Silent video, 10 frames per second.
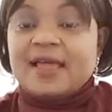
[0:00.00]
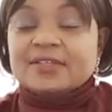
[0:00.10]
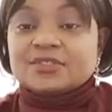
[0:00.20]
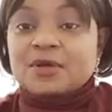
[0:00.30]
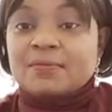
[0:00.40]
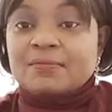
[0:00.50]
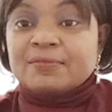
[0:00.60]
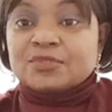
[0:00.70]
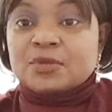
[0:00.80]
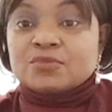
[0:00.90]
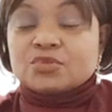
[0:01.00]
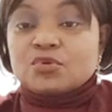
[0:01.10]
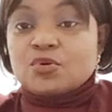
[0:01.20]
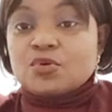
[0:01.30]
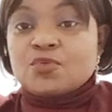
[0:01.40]
Some
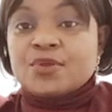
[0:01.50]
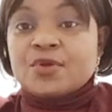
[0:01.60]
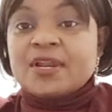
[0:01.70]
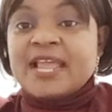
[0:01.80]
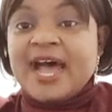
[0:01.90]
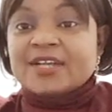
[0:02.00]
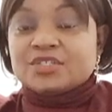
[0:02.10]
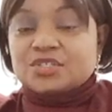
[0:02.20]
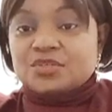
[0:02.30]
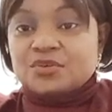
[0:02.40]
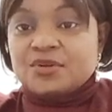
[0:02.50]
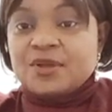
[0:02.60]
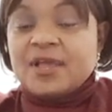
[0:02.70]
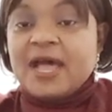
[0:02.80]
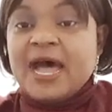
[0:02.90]
school will only ask you
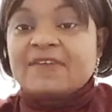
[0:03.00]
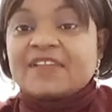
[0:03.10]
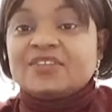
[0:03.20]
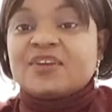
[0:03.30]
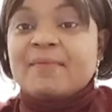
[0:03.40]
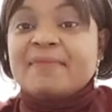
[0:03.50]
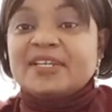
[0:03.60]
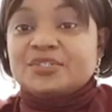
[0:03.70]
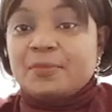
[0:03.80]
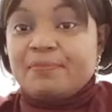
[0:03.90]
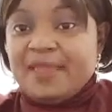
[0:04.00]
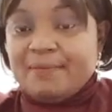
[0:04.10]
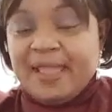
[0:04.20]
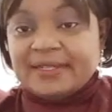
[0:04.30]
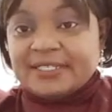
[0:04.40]
after you have made your
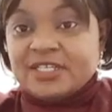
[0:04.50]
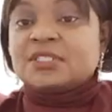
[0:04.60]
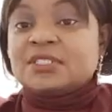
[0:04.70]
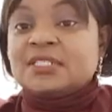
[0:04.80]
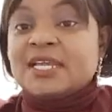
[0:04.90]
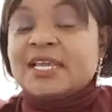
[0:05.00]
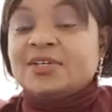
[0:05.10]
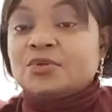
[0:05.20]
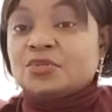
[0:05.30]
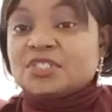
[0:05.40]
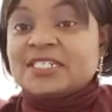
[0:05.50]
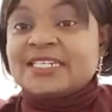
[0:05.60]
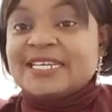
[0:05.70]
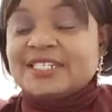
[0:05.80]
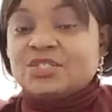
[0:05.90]
payment. They don't
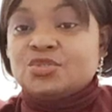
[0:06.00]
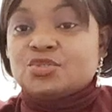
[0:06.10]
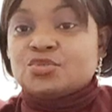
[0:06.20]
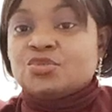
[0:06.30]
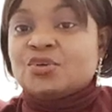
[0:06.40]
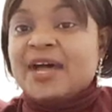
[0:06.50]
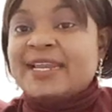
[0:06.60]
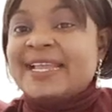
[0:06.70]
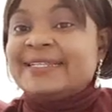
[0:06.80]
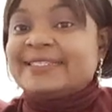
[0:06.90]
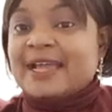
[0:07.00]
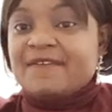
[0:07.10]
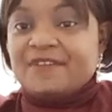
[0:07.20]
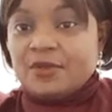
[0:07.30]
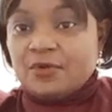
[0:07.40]
need you to do an
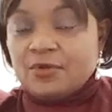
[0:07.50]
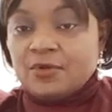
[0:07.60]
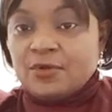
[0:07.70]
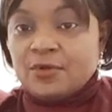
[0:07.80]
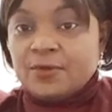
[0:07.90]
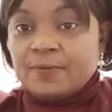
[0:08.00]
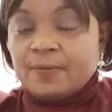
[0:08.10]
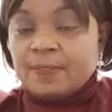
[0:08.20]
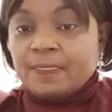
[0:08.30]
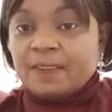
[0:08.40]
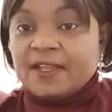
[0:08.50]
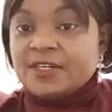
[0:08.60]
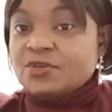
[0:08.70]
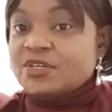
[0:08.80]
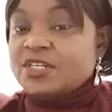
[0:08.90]
interview.
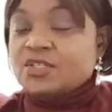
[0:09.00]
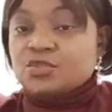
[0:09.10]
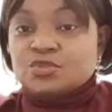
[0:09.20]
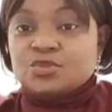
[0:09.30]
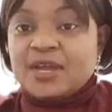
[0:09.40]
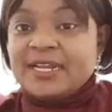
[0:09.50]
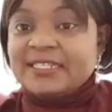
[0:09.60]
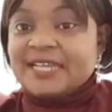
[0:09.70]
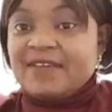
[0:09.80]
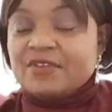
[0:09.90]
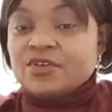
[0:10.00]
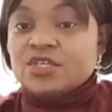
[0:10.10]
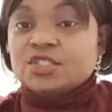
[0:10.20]
They don't need you to do an interview.